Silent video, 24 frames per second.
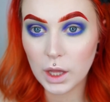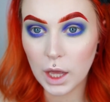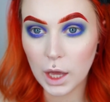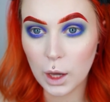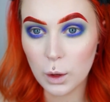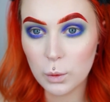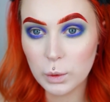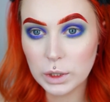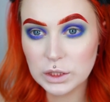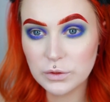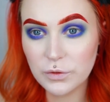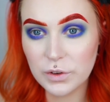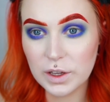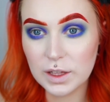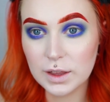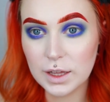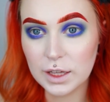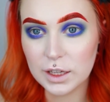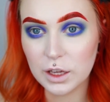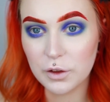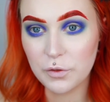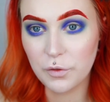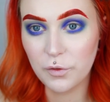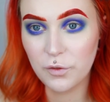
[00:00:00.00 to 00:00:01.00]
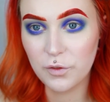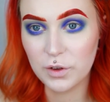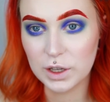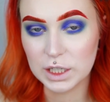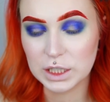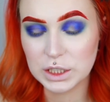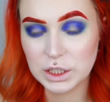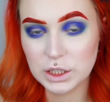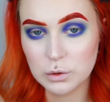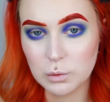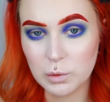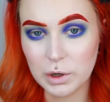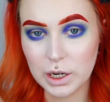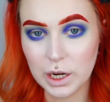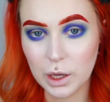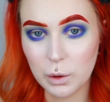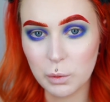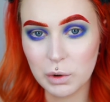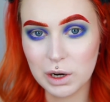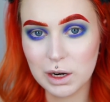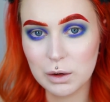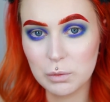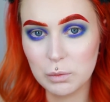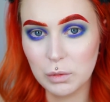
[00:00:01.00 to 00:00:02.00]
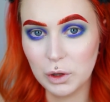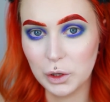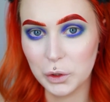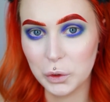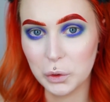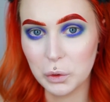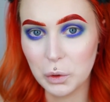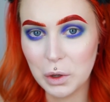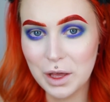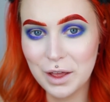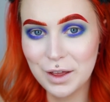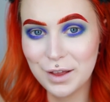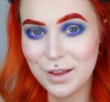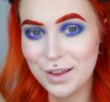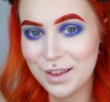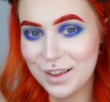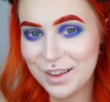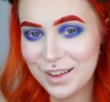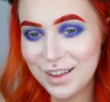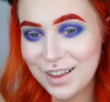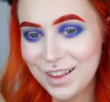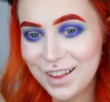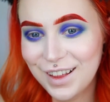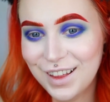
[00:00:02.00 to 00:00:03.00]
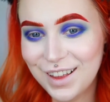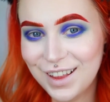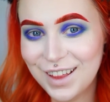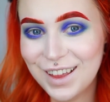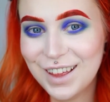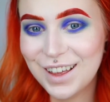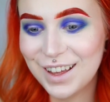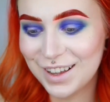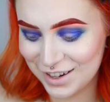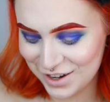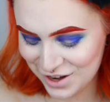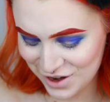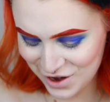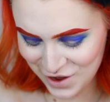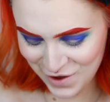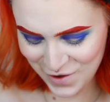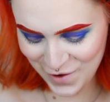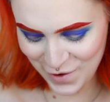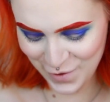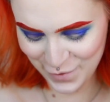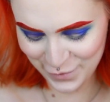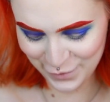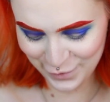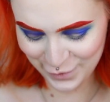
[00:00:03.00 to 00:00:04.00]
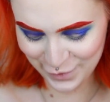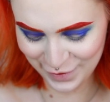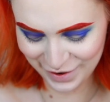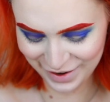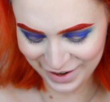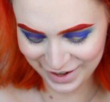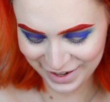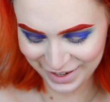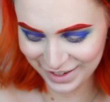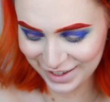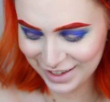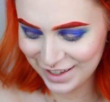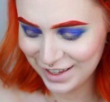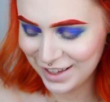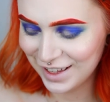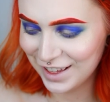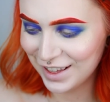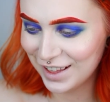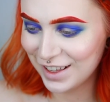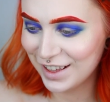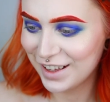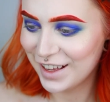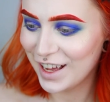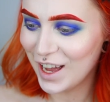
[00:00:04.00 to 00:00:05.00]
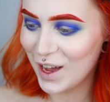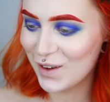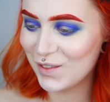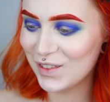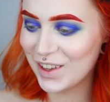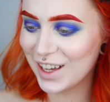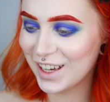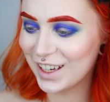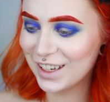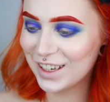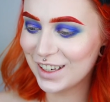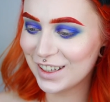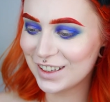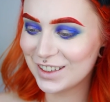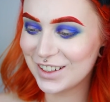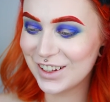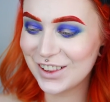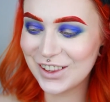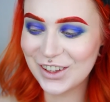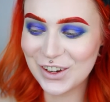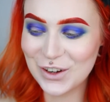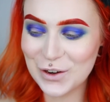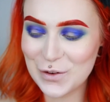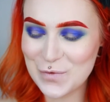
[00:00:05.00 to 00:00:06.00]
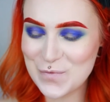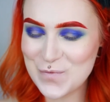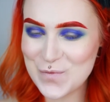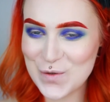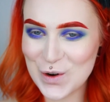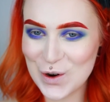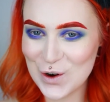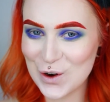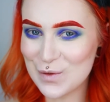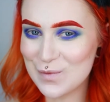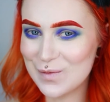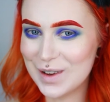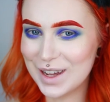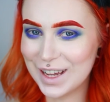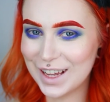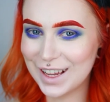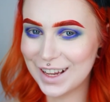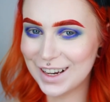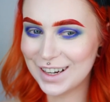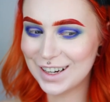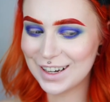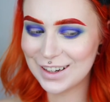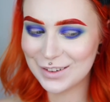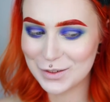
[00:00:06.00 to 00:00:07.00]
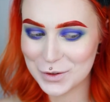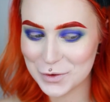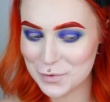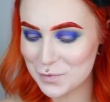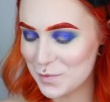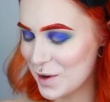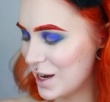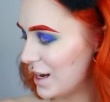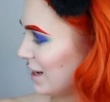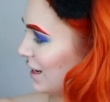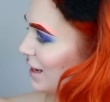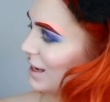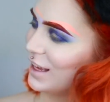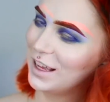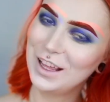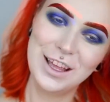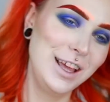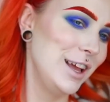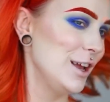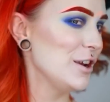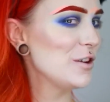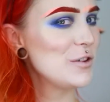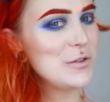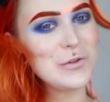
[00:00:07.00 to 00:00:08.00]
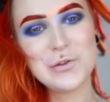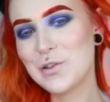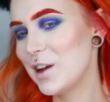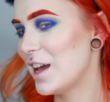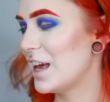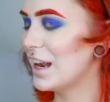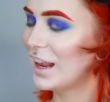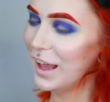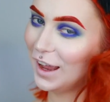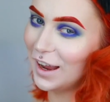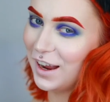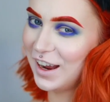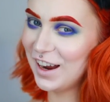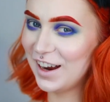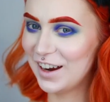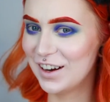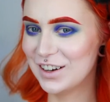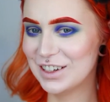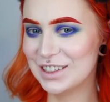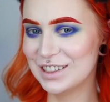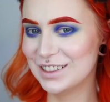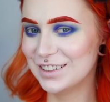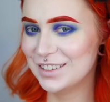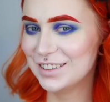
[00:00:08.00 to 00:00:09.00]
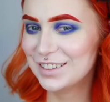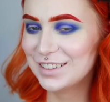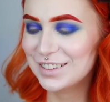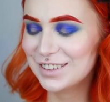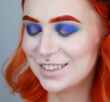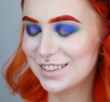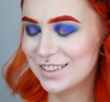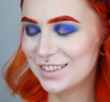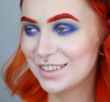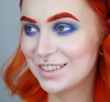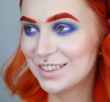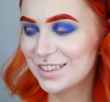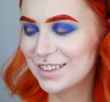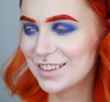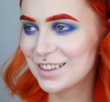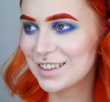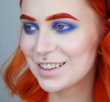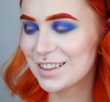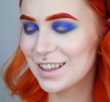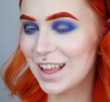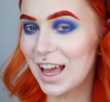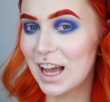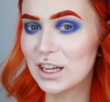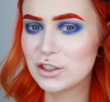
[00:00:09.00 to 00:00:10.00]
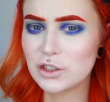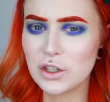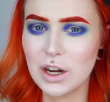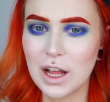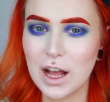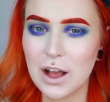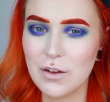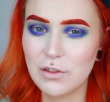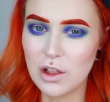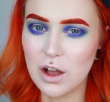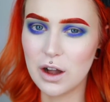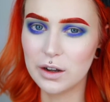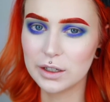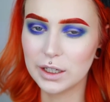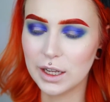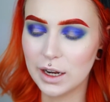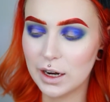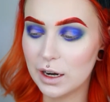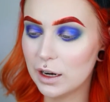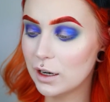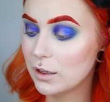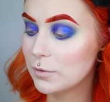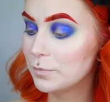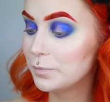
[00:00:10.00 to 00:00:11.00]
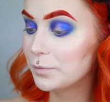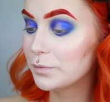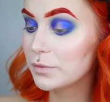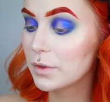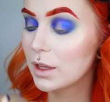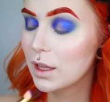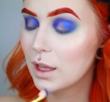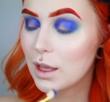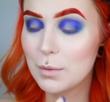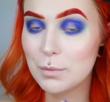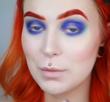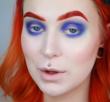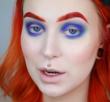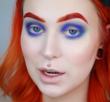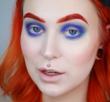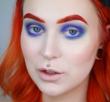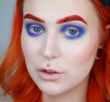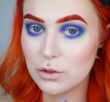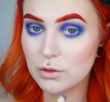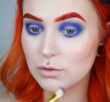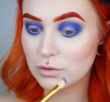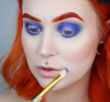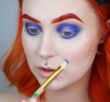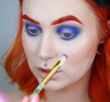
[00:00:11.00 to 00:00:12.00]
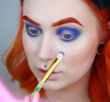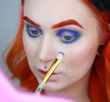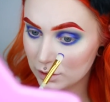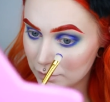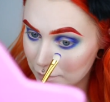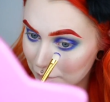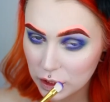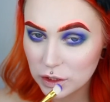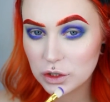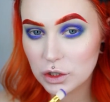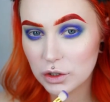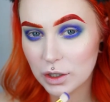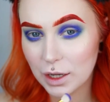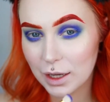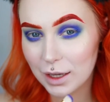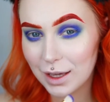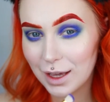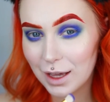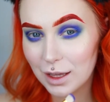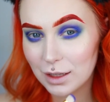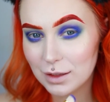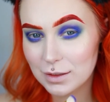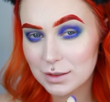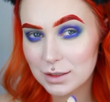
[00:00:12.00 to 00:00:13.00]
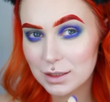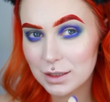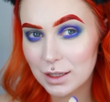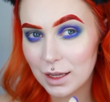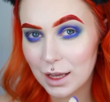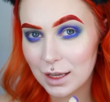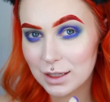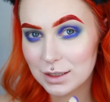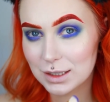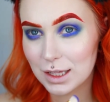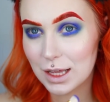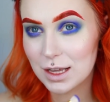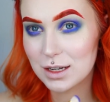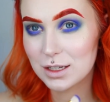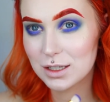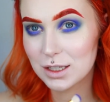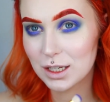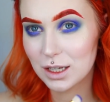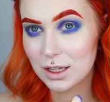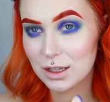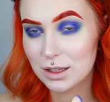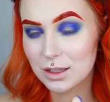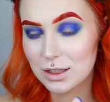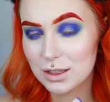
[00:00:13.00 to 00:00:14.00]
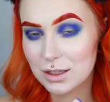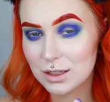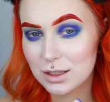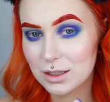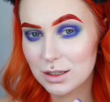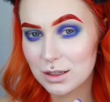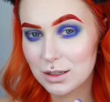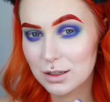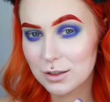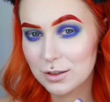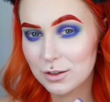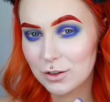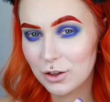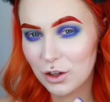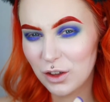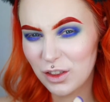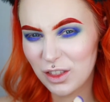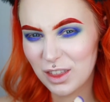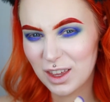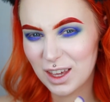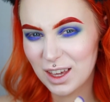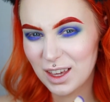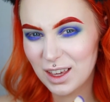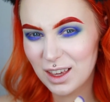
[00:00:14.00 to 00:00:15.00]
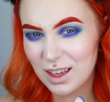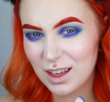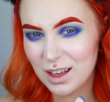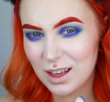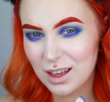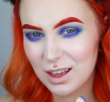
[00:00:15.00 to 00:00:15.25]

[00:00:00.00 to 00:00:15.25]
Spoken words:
I always feel like a fish when I wear blue. I don't know why. I'm like the little mermaid with my red hair. I should have long hair, but I don't. Should I get extensions? Do you think?